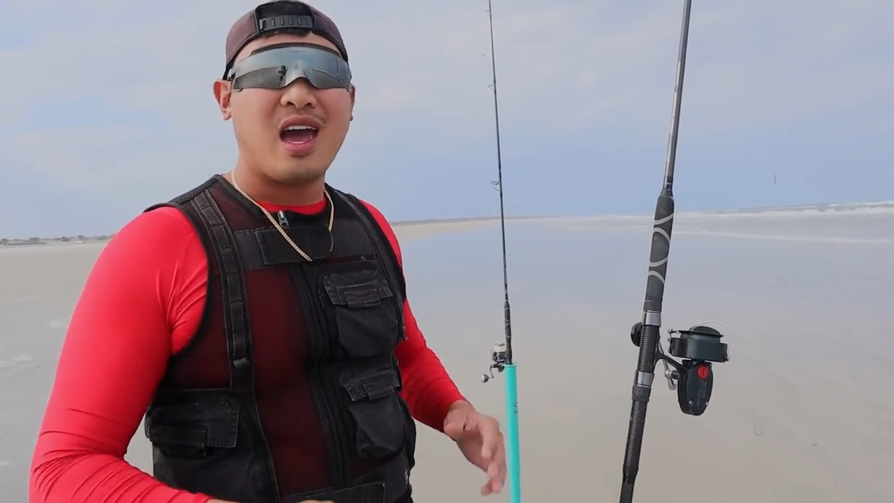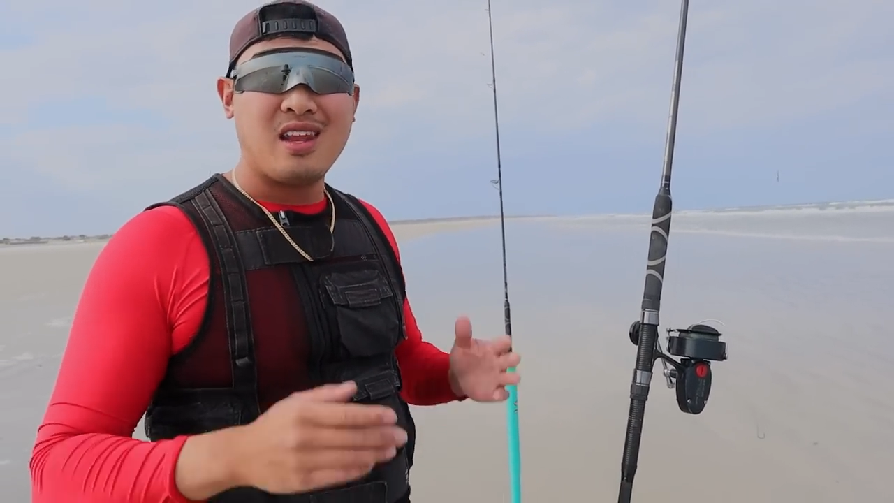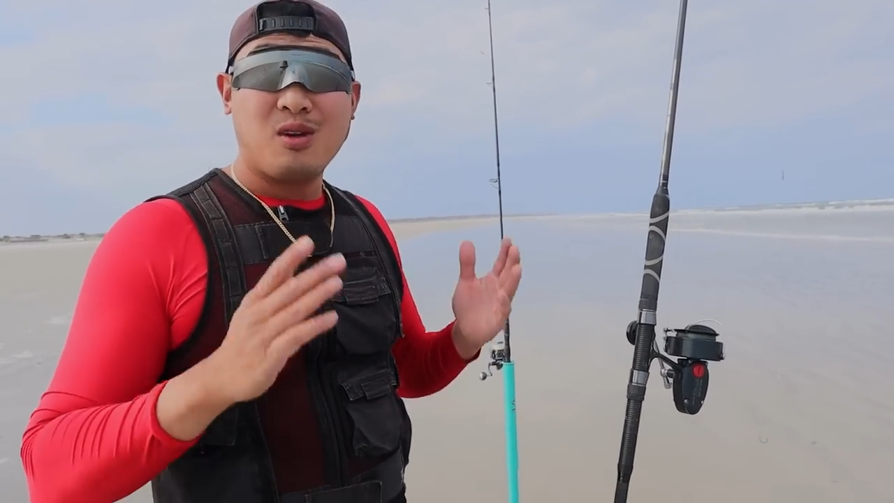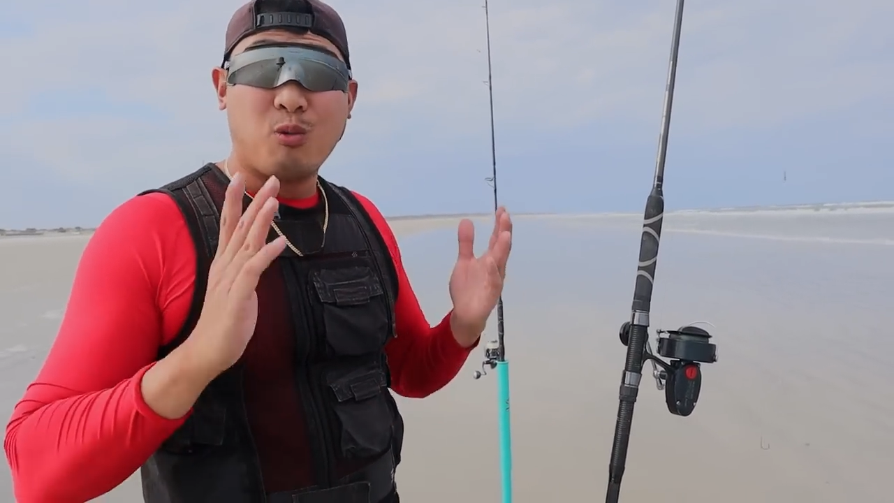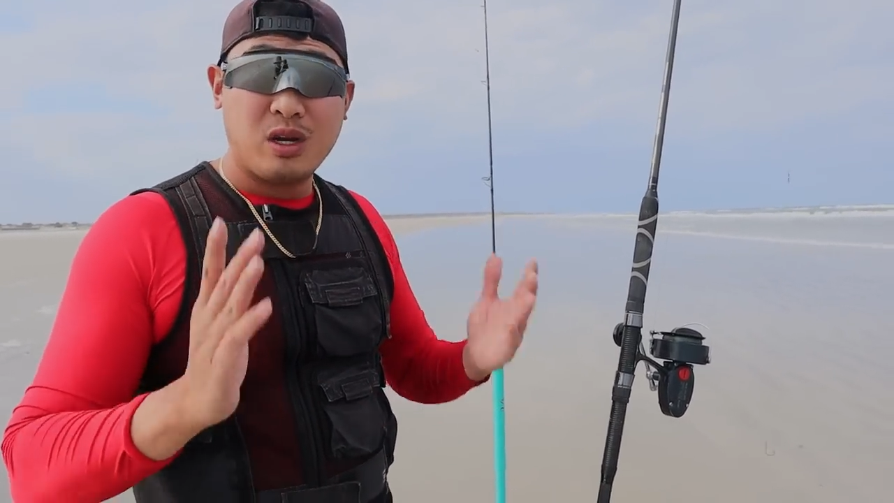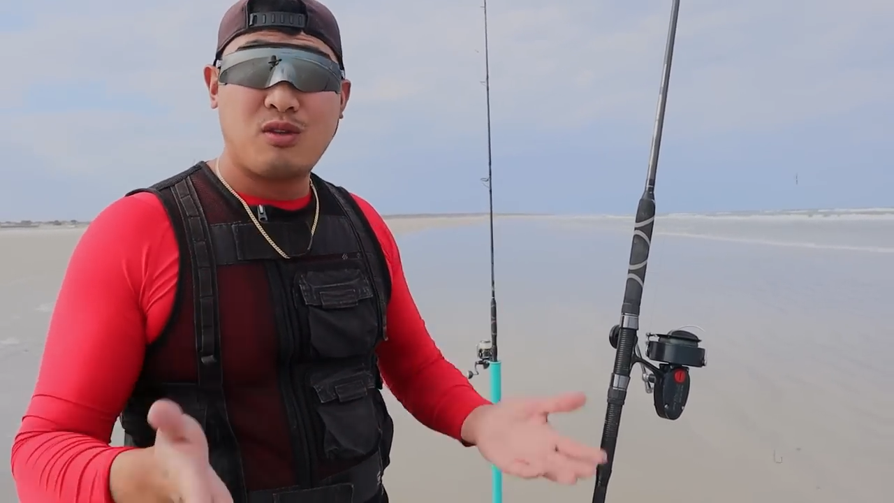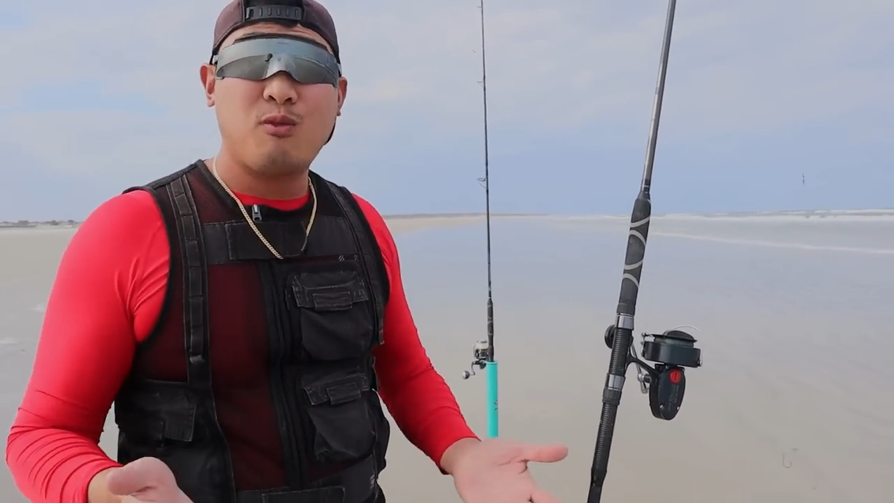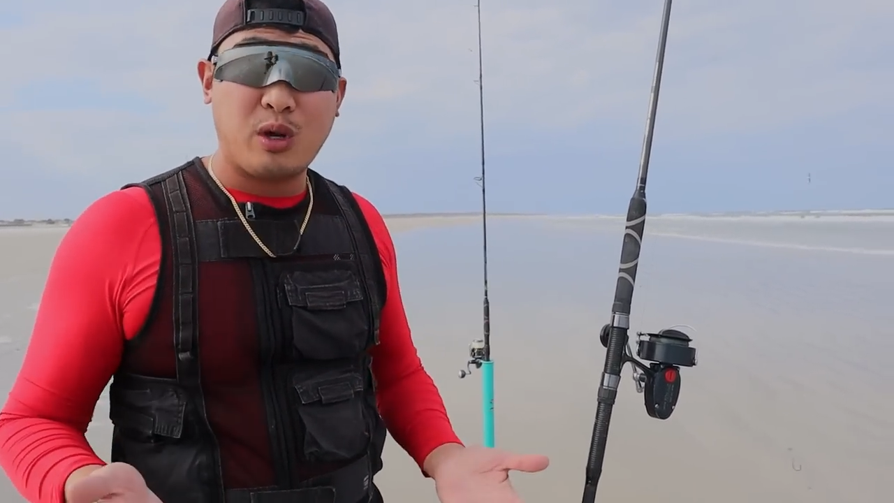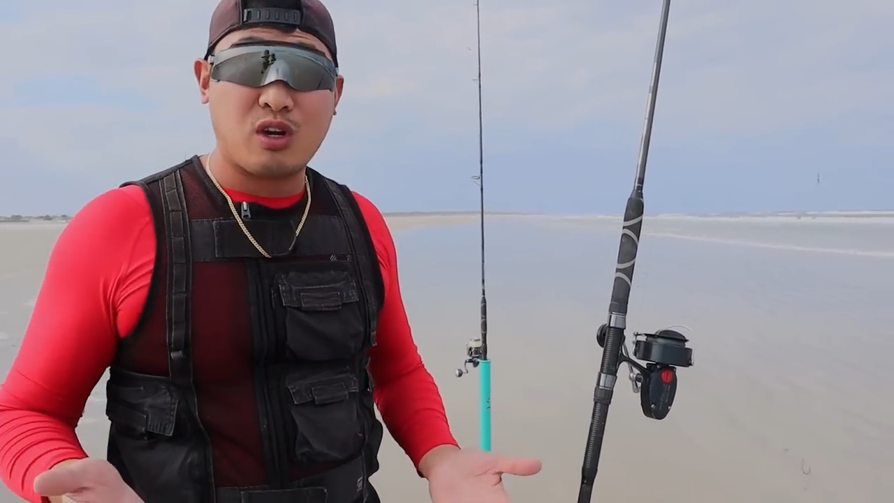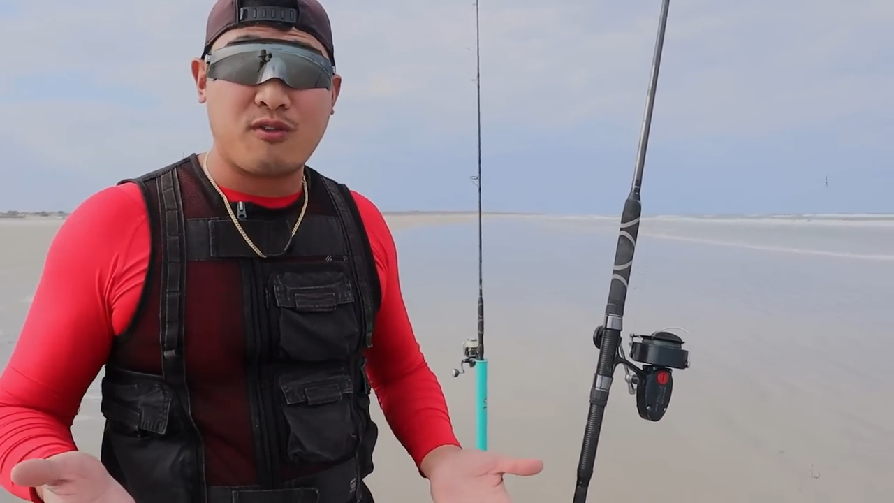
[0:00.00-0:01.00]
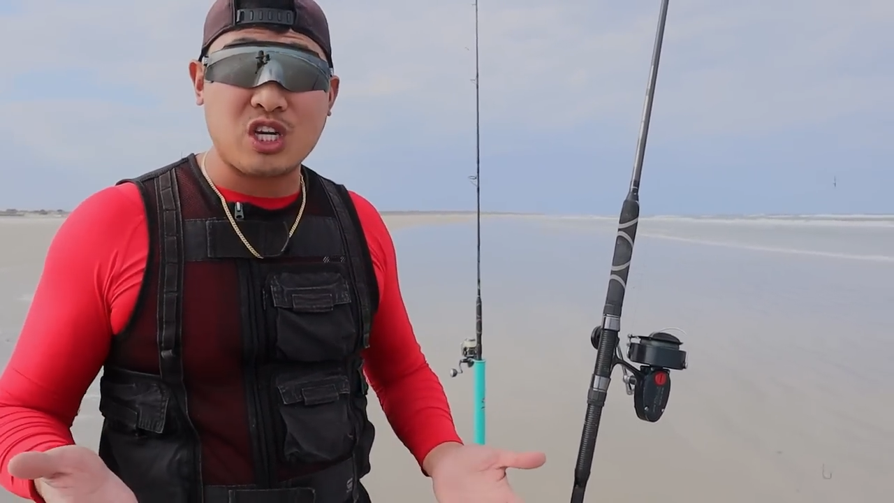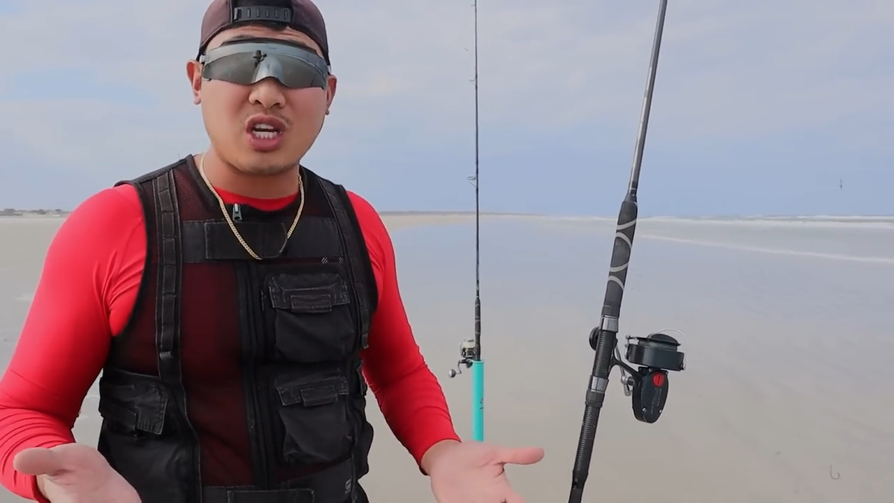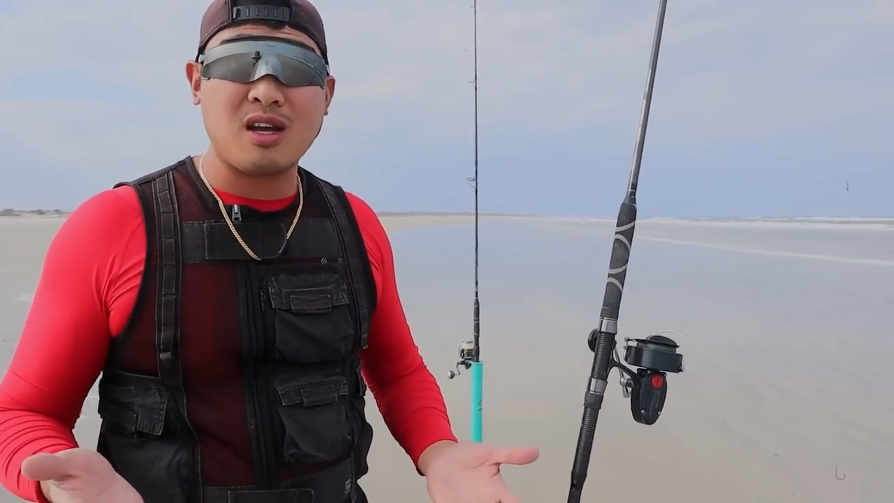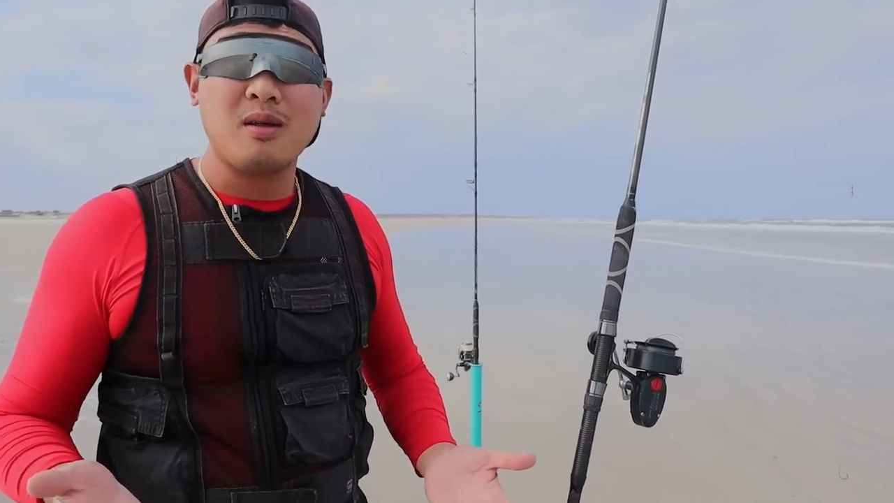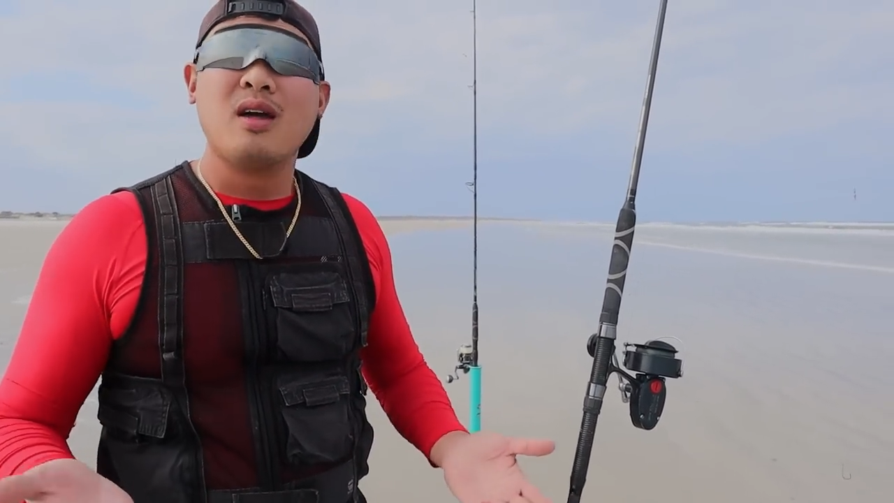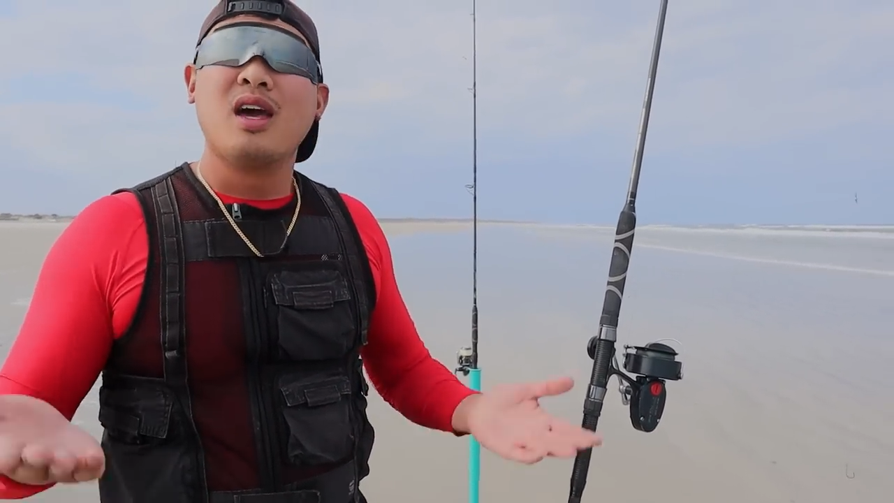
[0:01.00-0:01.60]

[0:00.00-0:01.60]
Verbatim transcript: And when you're fishing,